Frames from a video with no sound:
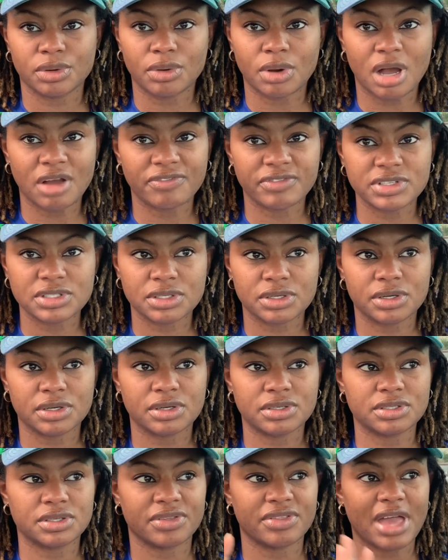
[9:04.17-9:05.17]

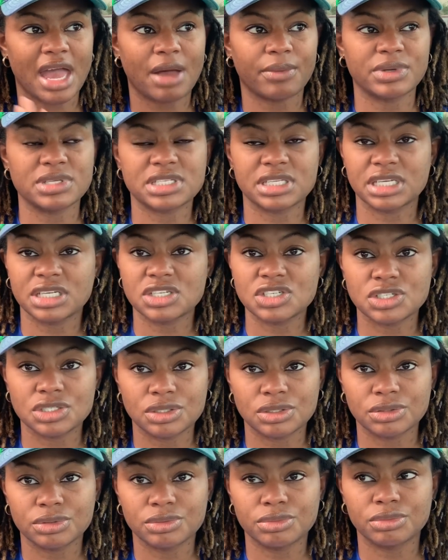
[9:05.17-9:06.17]
officer, so that was in
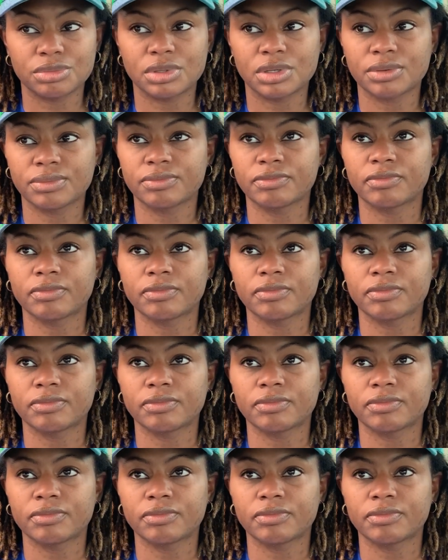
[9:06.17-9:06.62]
June.